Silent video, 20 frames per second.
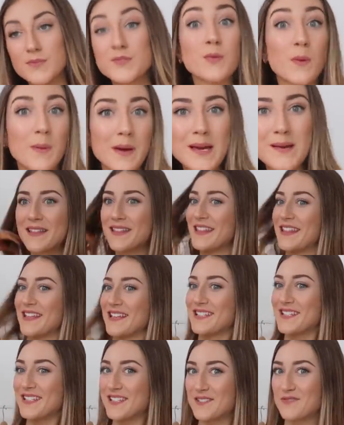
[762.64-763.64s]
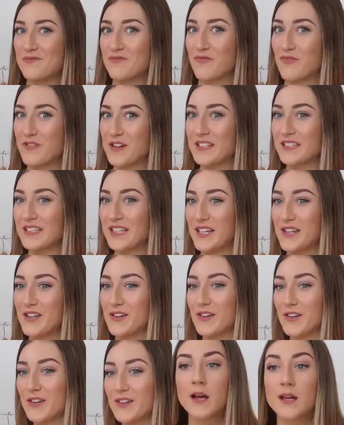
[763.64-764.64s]
swimming. This is really
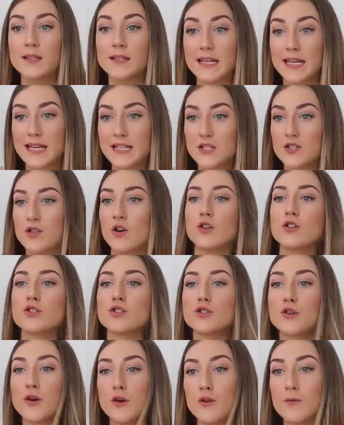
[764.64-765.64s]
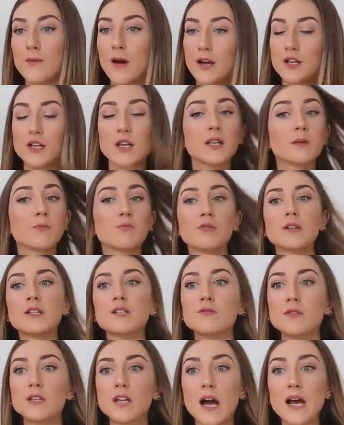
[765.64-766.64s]
cute. Like it's not too much, like the
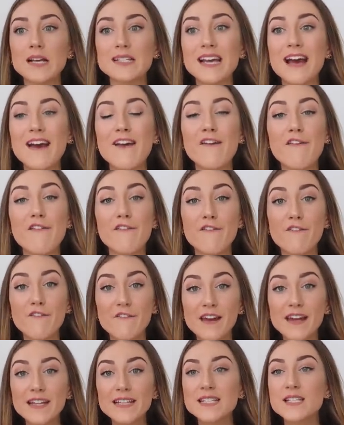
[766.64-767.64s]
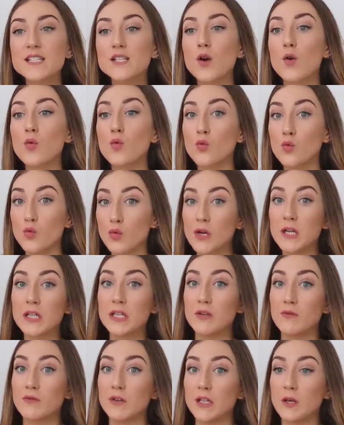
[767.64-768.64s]
print's really nice. Fits
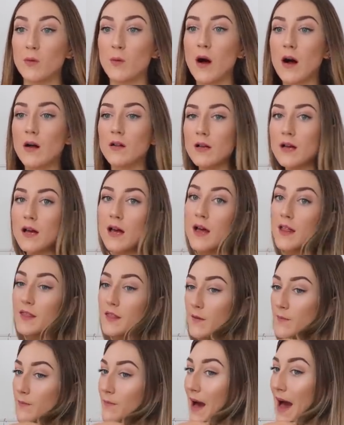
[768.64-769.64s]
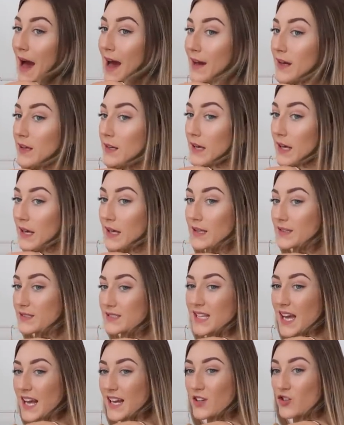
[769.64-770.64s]
really, really well. The back,
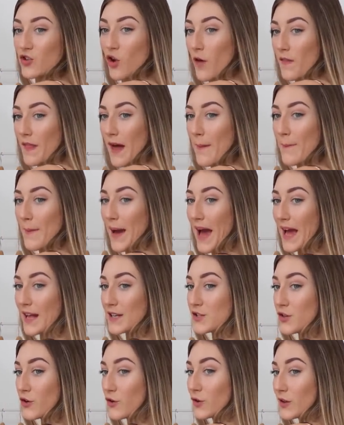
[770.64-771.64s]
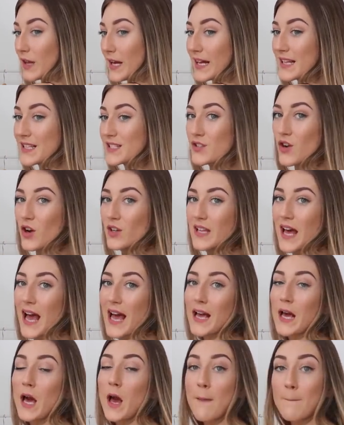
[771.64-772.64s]
it's like not that bad too. Like it's not
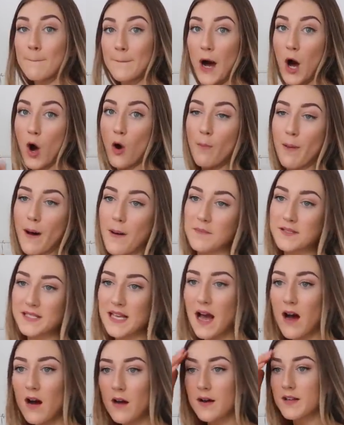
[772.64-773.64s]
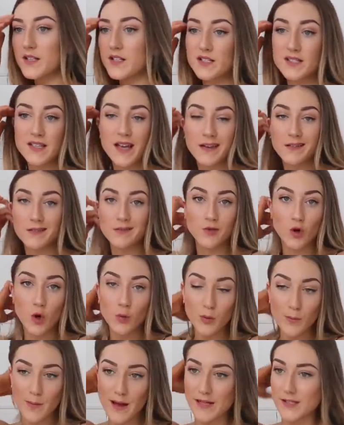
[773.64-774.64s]
like my whole bum's out. It's just like a
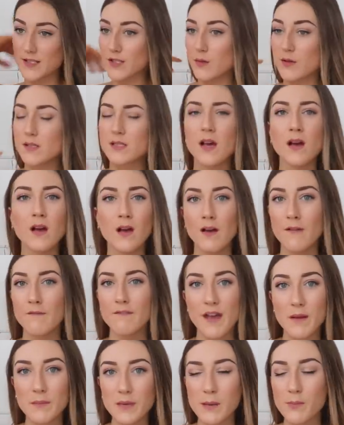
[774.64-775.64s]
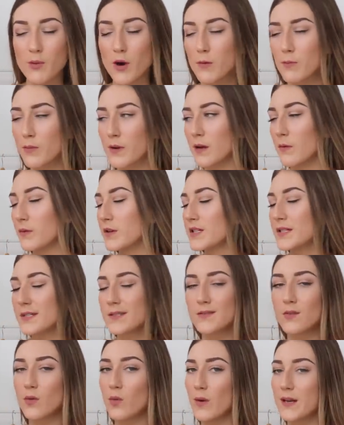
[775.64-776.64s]
normal amount. So it's family appropriate, which
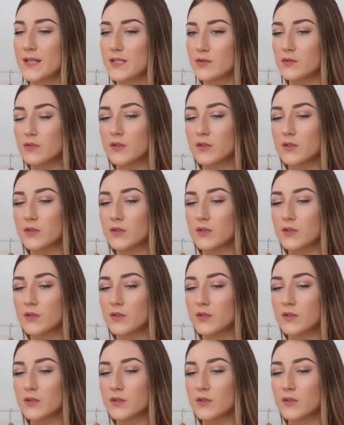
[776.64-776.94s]
is always